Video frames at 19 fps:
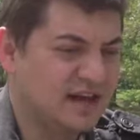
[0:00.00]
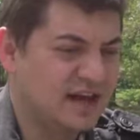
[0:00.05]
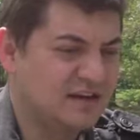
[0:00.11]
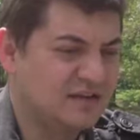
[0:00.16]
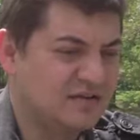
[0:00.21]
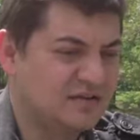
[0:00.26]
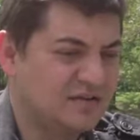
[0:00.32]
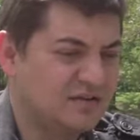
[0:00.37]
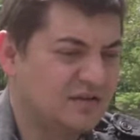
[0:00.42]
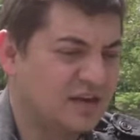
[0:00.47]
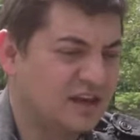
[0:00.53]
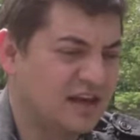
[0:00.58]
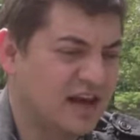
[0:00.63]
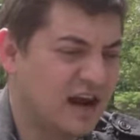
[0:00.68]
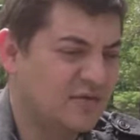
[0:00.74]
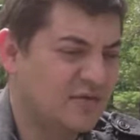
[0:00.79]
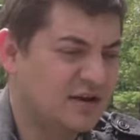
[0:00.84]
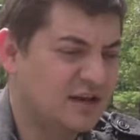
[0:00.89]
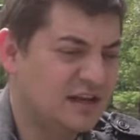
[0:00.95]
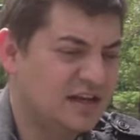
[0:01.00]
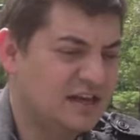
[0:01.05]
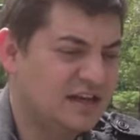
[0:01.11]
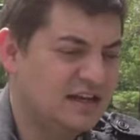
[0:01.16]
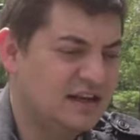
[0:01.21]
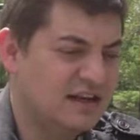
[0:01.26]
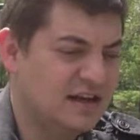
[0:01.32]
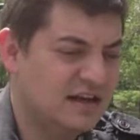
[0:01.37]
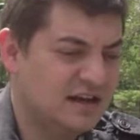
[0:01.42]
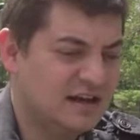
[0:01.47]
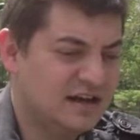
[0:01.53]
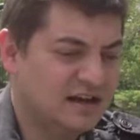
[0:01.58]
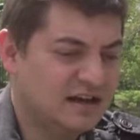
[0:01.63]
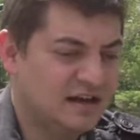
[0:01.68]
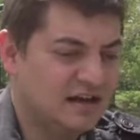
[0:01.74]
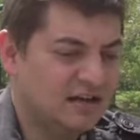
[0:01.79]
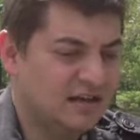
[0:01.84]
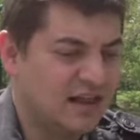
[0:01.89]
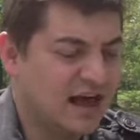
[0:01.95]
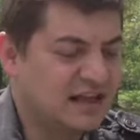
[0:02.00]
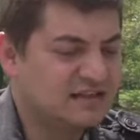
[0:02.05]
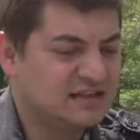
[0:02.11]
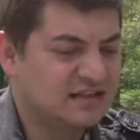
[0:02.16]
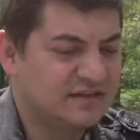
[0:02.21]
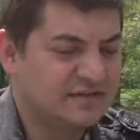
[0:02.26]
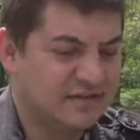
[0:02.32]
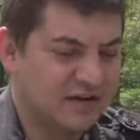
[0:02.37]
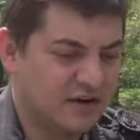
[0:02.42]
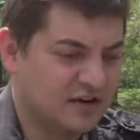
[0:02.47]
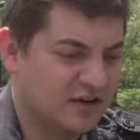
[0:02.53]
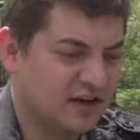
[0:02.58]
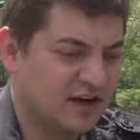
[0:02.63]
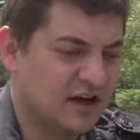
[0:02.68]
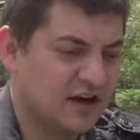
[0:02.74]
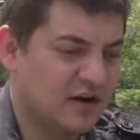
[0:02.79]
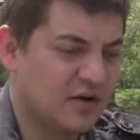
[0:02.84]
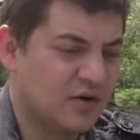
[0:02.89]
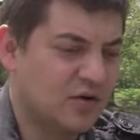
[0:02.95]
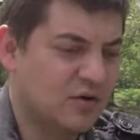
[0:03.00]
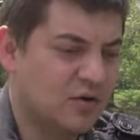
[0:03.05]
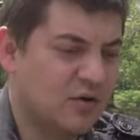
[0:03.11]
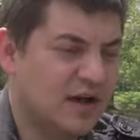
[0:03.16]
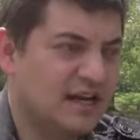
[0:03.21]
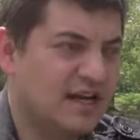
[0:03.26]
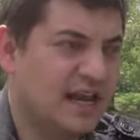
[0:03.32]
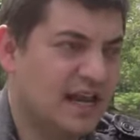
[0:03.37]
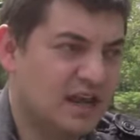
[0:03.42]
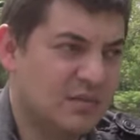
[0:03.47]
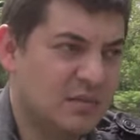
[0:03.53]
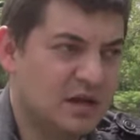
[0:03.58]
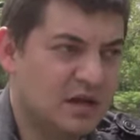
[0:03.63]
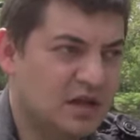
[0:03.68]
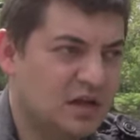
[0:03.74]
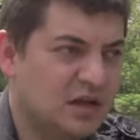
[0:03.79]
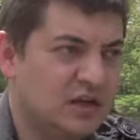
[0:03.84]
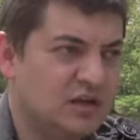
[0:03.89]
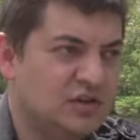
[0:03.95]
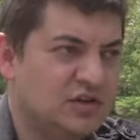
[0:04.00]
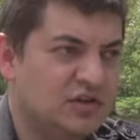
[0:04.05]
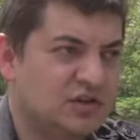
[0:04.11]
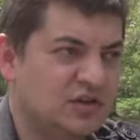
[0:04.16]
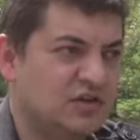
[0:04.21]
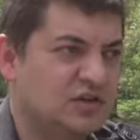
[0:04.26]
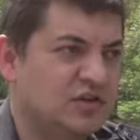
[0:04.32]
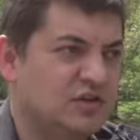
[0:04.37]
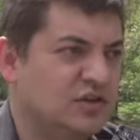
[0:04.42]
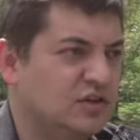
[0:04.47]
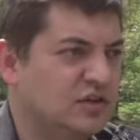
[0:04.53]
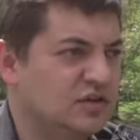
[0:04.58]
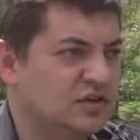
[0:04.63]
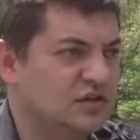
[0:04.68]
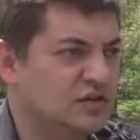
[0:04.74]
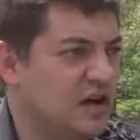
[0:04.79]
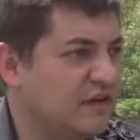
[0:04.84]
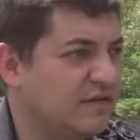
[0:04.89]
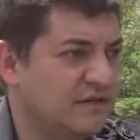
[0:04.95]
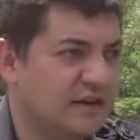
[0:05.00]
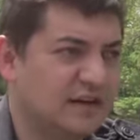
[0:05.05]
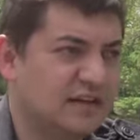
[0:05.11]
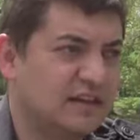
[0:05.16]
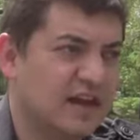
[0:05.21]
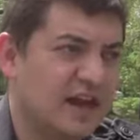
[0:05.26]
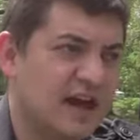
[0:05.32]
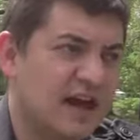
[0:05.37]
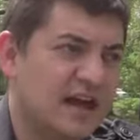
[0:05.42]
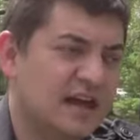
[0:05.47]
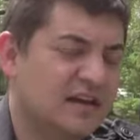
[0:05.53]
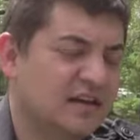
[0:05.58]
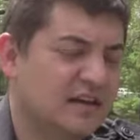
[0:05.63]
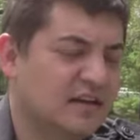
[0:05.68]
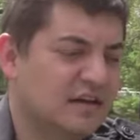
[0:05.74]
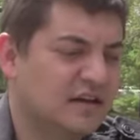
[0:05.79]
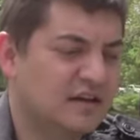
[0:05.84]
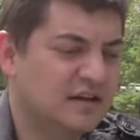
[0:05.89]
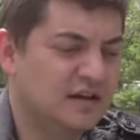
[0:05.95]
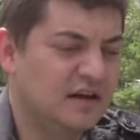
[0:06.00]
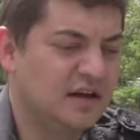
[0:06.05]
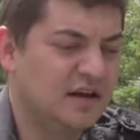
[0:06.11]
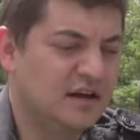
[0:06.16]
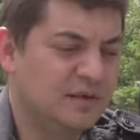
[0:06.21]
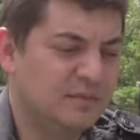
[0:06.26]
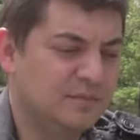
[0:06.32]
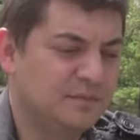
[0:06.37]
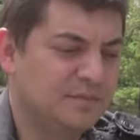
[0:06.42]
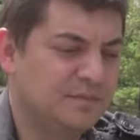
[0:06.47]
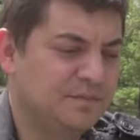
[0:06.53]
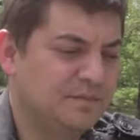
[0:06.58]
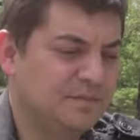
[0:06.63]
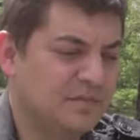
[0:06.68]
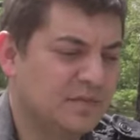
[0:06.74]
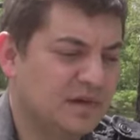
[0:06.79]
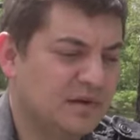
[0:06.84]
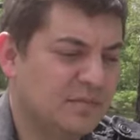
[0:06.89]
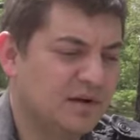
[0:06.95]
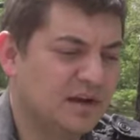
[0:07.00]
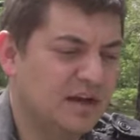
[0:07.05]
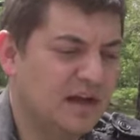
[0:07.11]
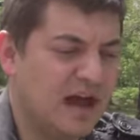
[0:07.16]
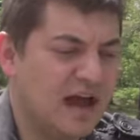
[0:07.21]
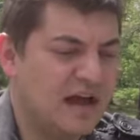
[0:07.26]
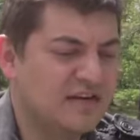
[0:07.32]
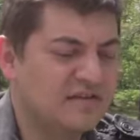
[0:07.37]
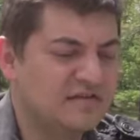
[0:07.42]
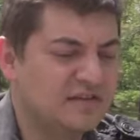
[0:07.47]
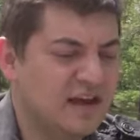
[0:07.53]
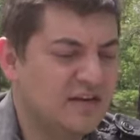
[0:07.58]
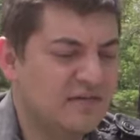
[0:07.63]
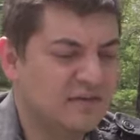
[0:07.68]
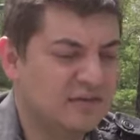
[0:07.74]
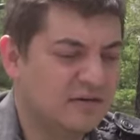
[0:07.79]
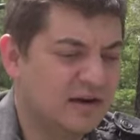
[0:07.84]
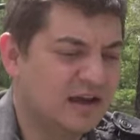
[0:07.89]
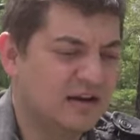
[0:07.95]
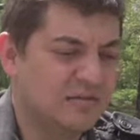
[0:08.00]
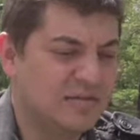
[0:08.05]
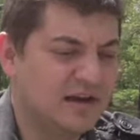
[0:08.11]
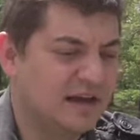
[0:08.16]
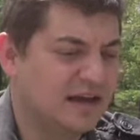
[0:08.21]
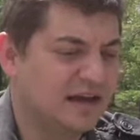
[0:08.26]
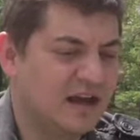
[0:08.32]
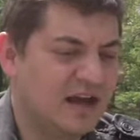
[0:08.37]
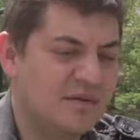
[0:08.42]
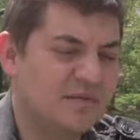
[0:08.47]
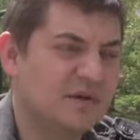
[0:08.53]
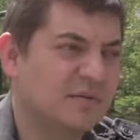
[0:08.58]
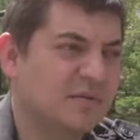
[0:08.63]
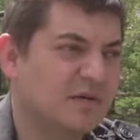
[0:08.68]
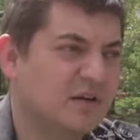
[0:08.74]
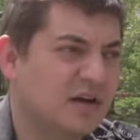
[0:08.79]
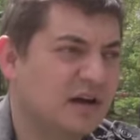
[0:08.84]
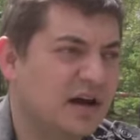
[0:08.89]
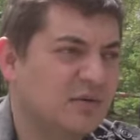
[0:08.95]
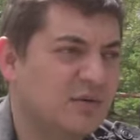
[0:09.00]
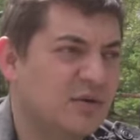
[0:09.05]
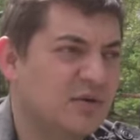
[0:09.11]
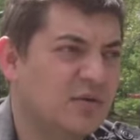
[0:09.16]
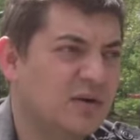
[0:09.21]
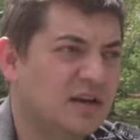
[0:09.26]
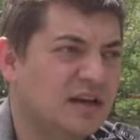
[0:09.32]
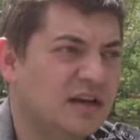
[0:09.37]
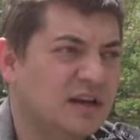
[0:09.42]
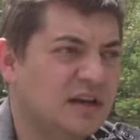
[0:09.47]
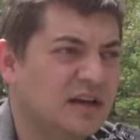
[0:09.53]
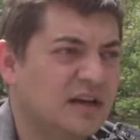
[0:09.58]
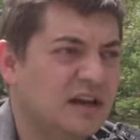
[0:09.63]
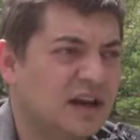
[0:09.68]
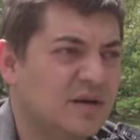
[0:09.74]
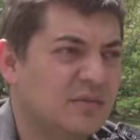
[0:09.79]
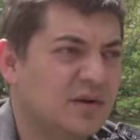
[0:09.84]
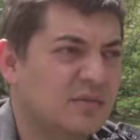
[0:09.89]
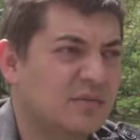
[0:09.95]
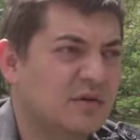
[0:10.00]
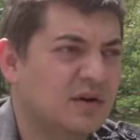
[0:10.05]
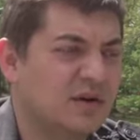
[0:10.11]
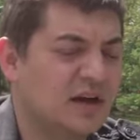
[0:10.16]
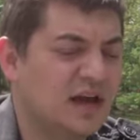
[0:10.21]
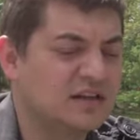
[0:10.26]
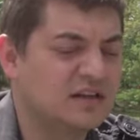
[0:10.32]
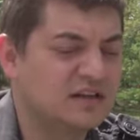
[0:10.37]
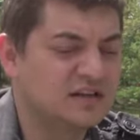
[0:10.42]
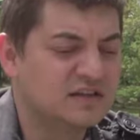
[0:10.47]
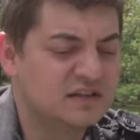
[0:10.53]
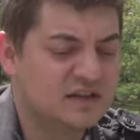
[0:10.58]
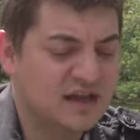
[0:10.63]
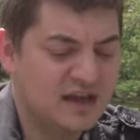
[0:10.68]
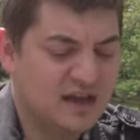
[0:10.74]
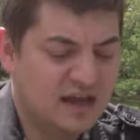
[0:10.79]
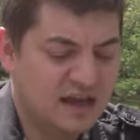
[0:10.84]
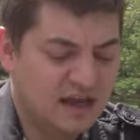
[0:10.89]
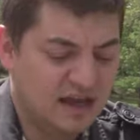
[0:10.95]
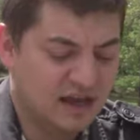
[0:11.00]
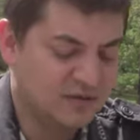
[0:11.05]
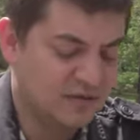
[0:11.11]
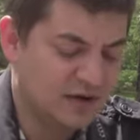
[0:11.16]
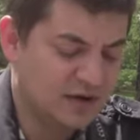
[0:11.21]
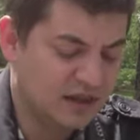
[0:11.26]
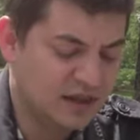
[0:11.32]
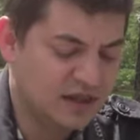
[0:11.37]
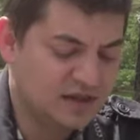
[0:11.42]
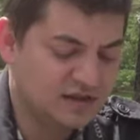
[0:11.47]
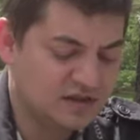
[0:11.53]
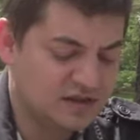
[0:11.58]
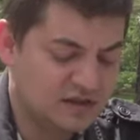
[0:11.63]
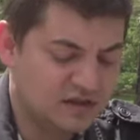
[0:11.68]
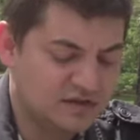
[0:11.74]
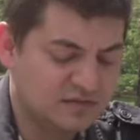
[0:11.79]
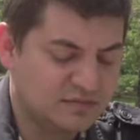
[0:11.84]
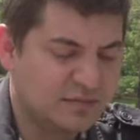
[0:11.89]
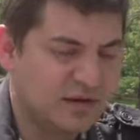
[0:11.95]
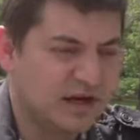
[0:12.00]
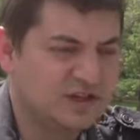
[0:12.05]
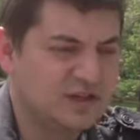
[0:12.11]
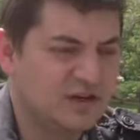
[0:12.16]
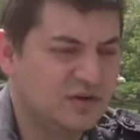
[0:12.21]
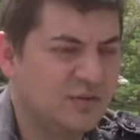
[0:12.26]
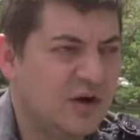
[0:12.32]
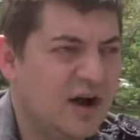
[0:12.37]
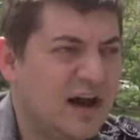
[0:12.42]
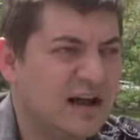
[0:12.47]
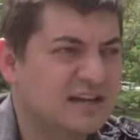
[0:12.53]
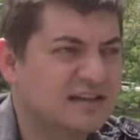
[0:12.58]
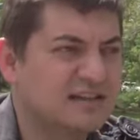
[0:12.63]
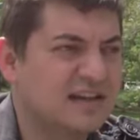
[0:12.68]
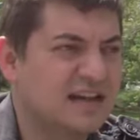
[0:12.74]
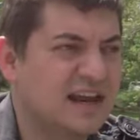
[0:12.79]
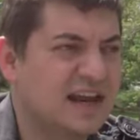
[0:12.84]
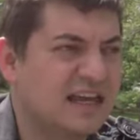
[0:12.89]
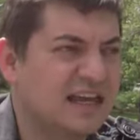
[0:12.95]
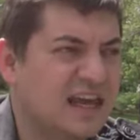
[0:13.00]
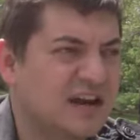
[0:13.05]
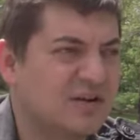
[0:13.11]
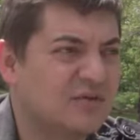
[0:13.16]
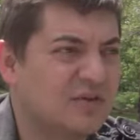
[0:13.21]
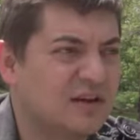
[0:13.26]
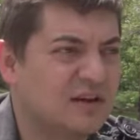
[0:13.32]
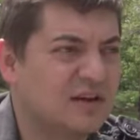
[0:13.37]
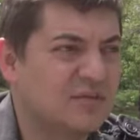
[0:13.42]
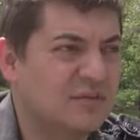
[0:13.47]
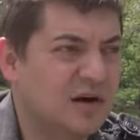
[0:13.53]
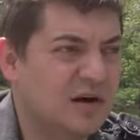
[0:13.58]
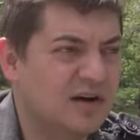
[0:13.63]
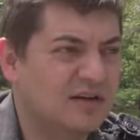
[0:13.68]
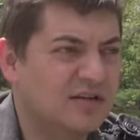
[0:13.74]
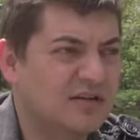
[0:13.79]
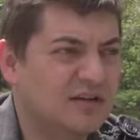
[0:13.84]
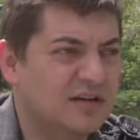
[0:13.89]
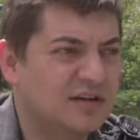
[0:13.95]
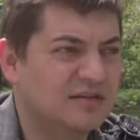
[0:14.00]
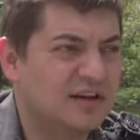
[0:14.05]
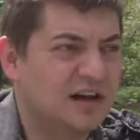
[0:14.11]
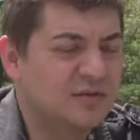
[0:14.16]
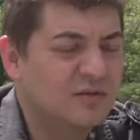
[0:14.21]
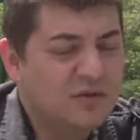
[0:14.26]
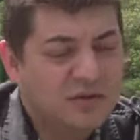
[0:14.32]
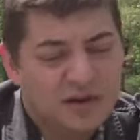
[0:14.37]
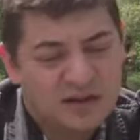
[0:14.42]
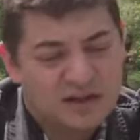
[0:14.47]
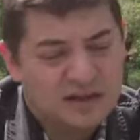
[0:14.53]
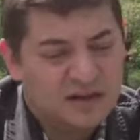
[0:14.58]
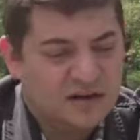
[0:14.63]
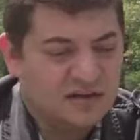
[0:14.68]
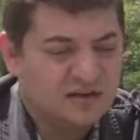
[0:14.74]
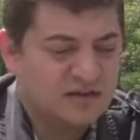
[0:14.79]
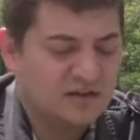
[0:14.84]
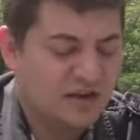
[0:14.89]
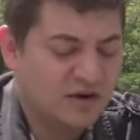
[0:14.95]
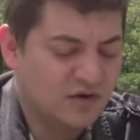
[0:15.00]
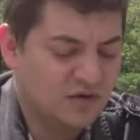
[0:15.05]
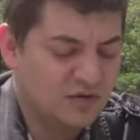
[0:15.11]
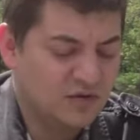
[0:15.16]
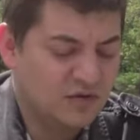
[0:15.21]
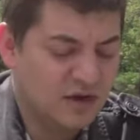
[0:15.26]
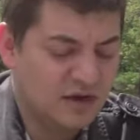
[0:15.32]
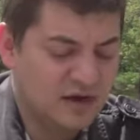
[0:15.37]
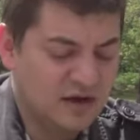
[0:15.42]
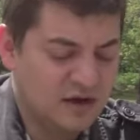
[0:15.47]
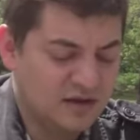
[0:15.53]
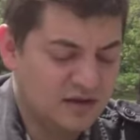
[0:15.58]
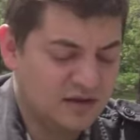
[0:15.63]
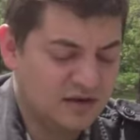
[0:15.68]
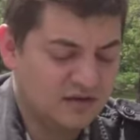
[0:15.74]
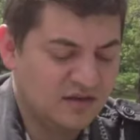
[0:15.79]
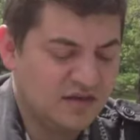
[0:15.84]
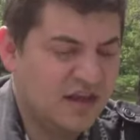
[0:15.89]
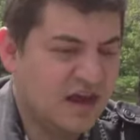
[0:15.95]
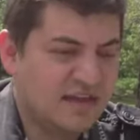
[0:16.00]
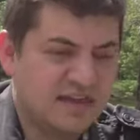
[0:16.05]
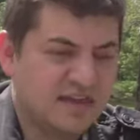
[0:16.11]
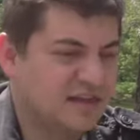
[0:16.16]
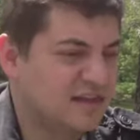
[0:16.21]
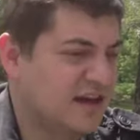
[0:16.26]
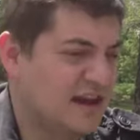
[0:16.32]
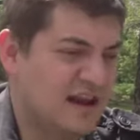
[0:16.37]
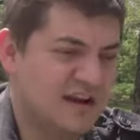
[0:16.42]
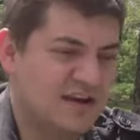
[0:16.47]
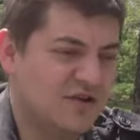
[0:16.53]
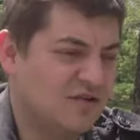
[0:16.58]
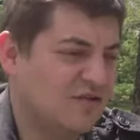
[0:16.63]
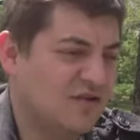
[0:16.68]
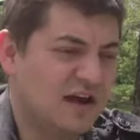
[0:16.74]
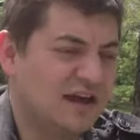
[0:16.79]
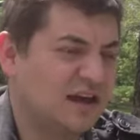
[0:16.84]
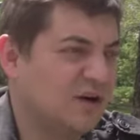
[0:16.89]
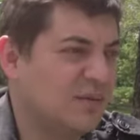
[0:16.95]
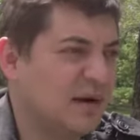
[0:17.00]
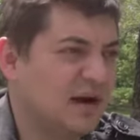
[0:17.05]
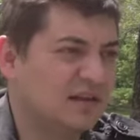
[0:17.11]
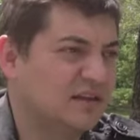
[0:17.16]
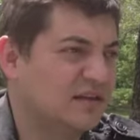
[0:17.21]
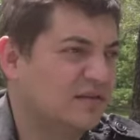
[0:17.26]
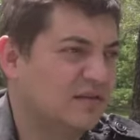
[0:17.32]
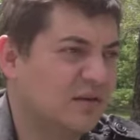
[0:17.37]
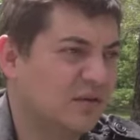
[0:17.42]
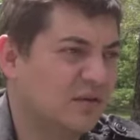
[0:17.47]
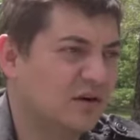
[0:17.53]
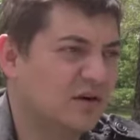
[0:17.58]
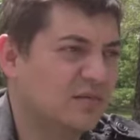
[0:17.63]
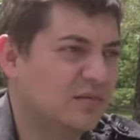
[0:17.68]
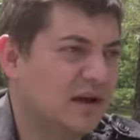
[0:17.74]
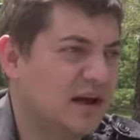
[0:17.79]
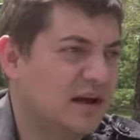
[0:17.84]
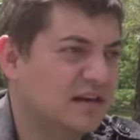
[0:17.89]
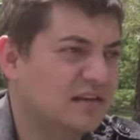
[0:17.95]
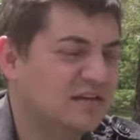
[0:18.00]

titles, and I read lots of Vertigo and Image, stuff like that. But I have never read a bad comic book. I will read any comic book. It really is just budget-wise that I can't read them all, because I would. There's nothing that I don't like about the form.